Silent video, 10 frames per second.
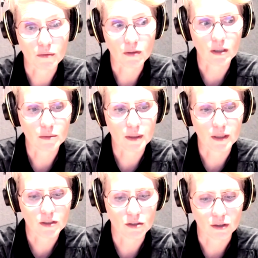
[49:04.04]
lot of
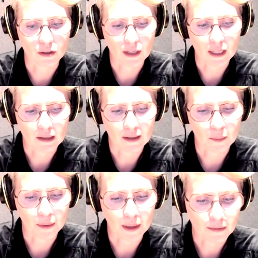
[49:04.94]
work to do in
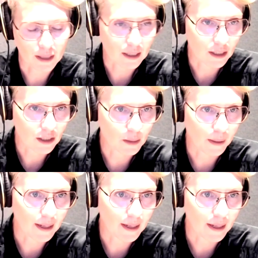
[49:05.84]
that brand recognition